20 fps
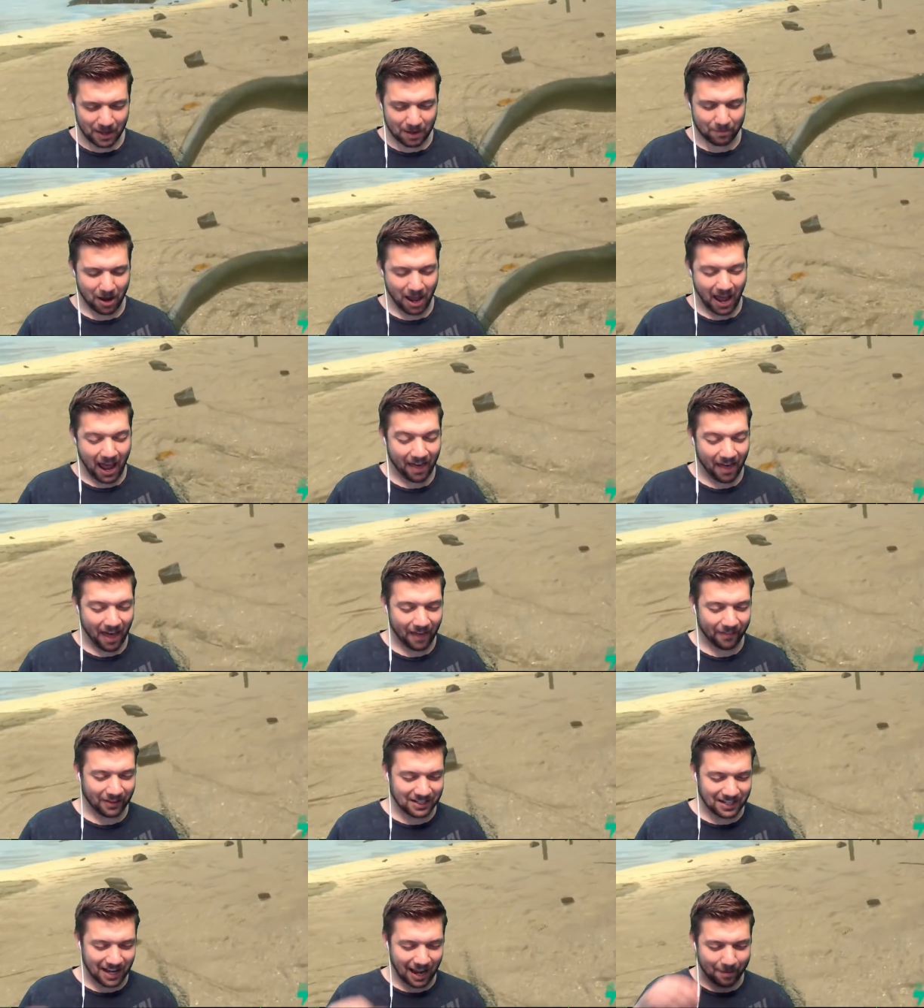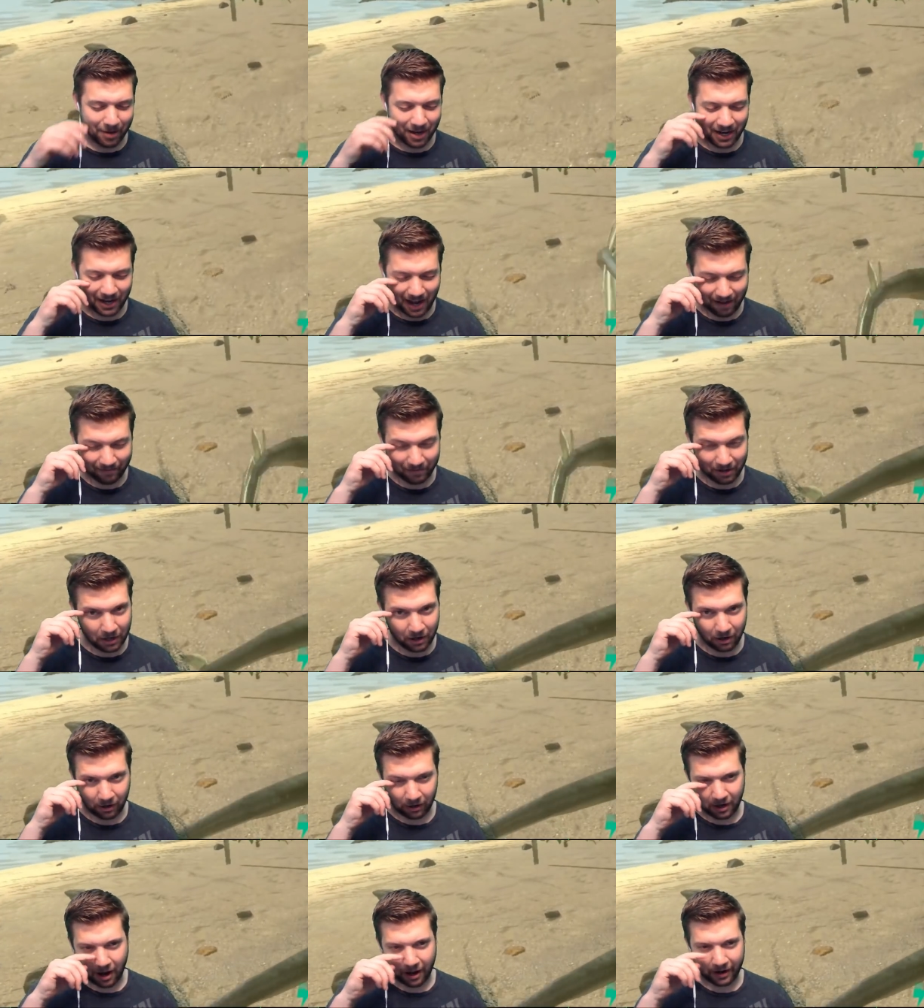But at the time, I didn't have any
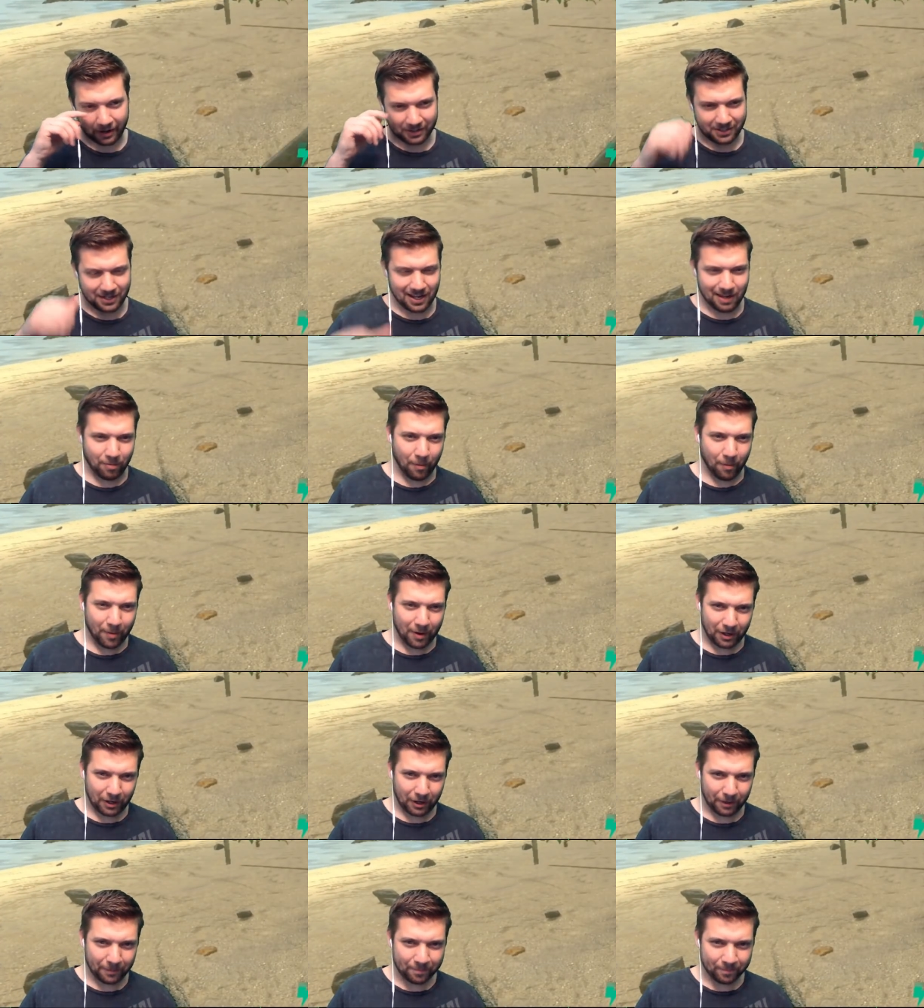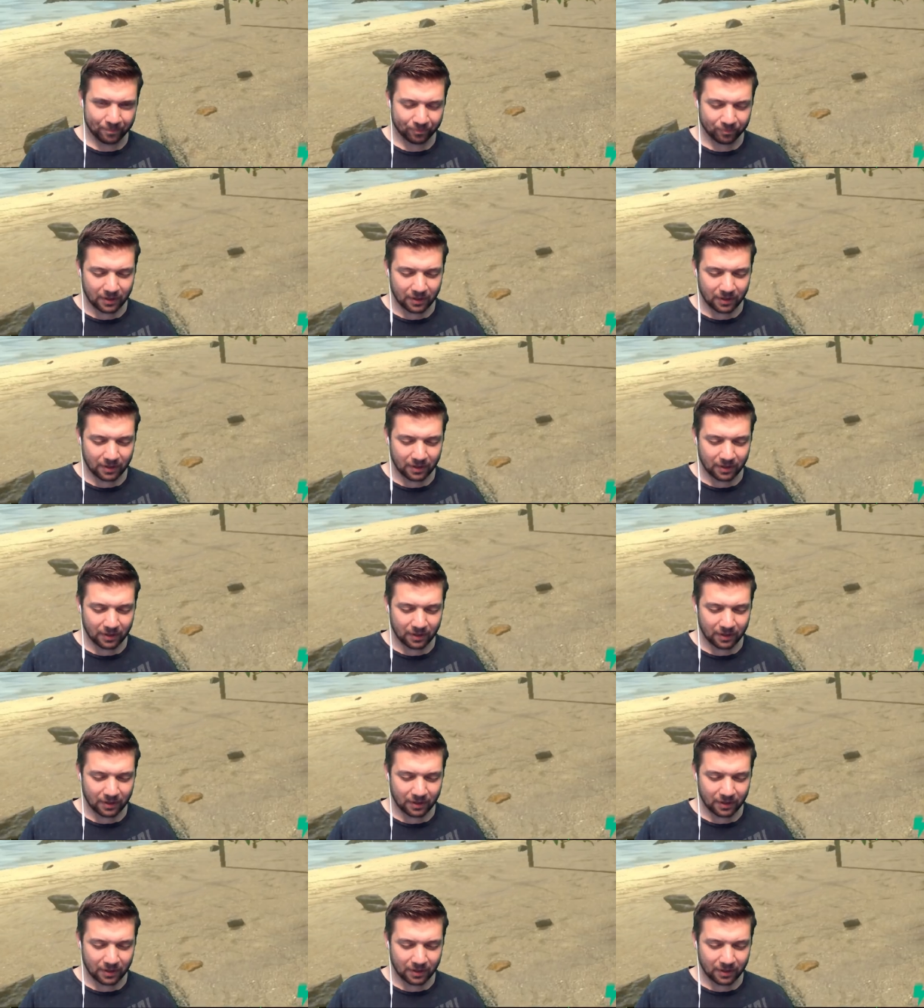narcotics to keep them under.